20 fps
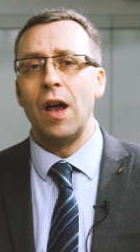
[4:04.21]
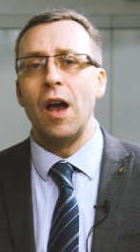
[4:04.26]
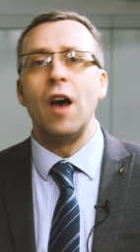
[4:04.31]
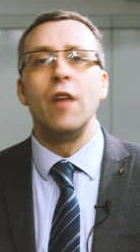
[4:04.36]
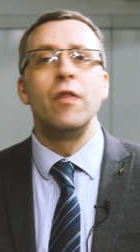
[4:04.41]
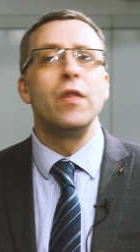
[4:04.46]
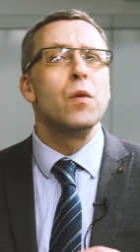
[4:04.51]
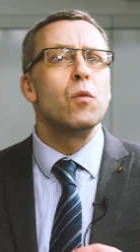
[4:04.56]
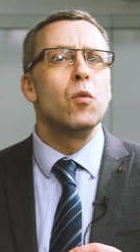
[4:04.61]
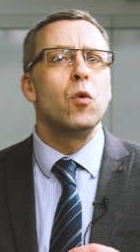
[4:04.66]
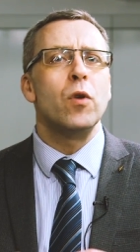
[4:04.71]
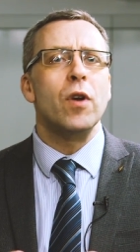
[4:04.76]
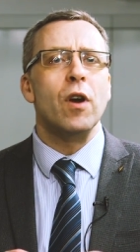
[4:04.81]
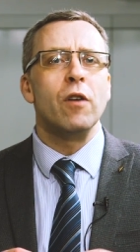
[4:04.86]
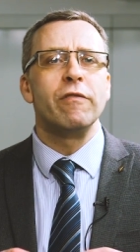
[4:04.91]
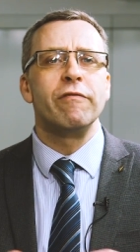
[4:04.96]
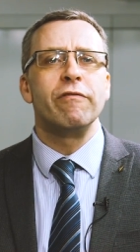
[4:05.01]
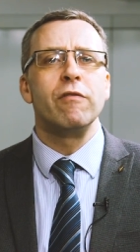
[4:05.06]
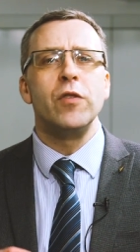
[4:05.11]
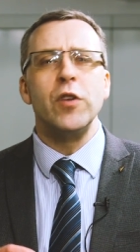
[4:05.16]
and then we'll go
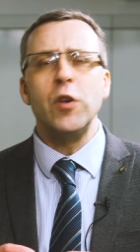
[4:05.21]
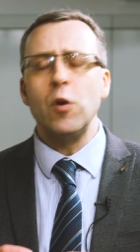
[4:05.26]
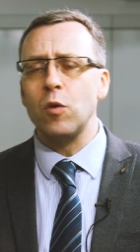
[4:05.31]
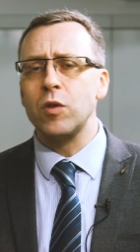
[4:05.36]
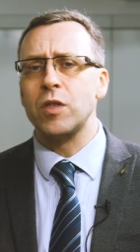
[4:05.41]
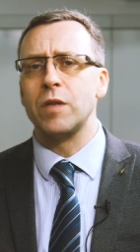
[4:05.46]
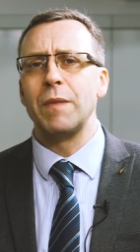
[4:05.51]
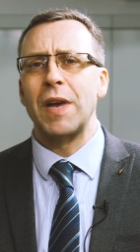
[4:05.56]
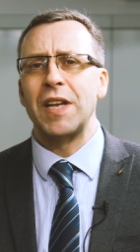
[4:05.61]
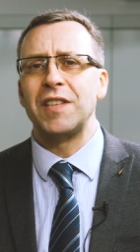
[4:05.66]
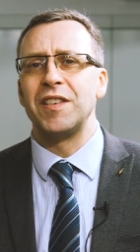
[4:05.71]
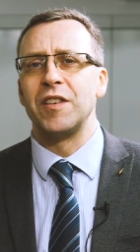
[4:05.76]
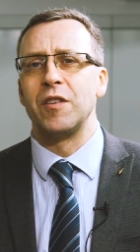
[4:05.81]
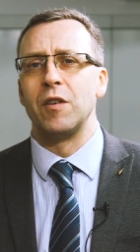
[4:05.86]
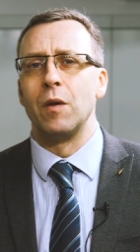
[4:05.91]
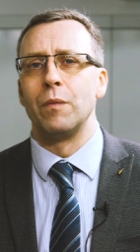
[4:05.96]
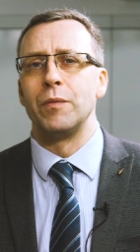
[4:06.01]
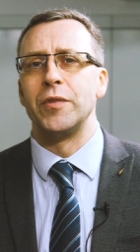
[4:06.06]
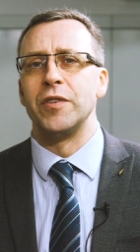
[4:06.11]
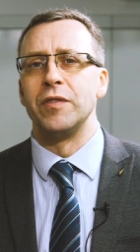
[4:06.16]
through the automatic
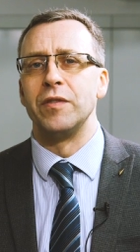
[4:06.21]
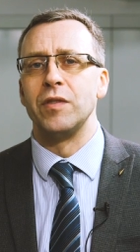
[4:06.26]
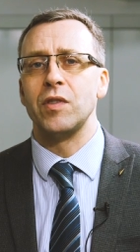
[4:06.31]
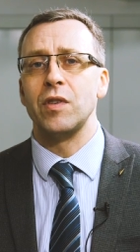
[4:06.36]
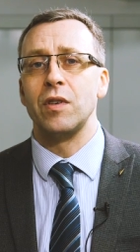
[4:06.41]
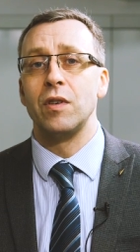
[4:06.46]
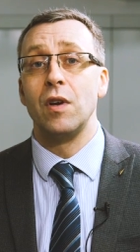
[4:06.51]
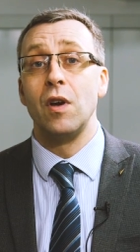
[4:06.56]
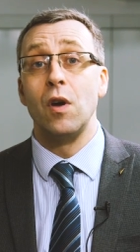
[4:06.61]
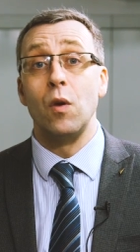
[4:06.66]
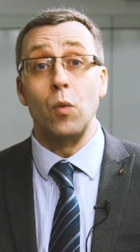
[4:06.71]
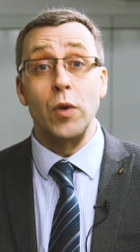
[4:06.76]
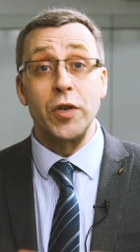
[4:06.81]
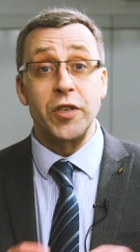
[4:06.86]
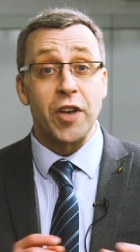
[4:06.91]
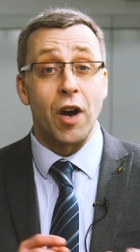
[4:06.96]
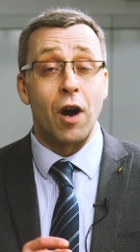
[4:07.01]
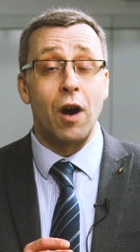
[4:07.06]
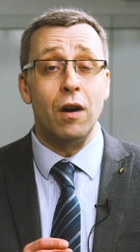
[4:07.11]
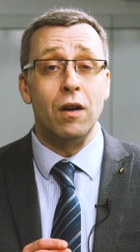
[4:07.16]
options,
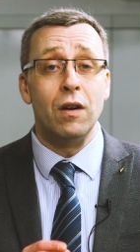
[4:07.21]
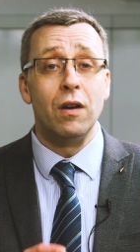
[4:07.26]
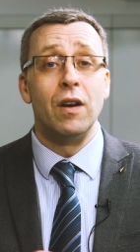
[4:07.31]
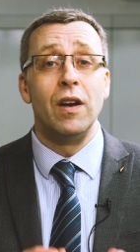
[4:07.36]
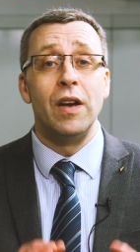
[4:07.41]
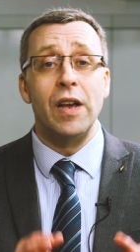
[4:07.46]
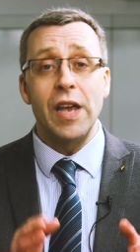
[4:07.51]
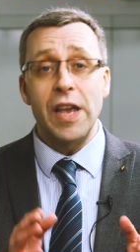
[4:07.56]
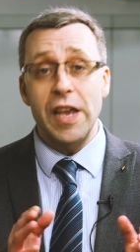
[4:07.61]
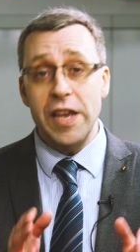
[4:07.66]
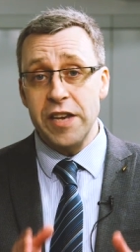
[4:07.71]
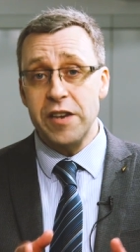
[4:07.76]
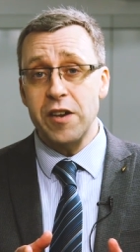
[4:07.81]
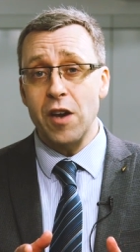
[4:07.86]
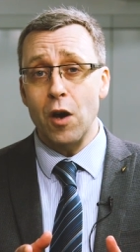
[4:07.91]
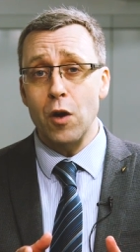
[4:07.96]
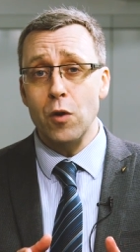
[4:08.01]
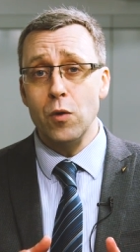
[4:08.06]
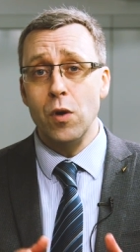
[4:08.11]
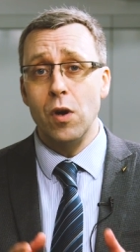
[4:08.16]
which are
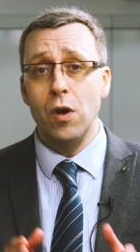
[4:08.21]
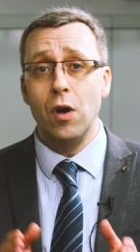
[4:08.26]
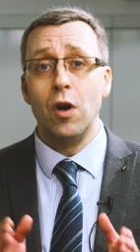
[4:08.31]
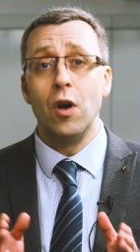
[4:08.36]
eco,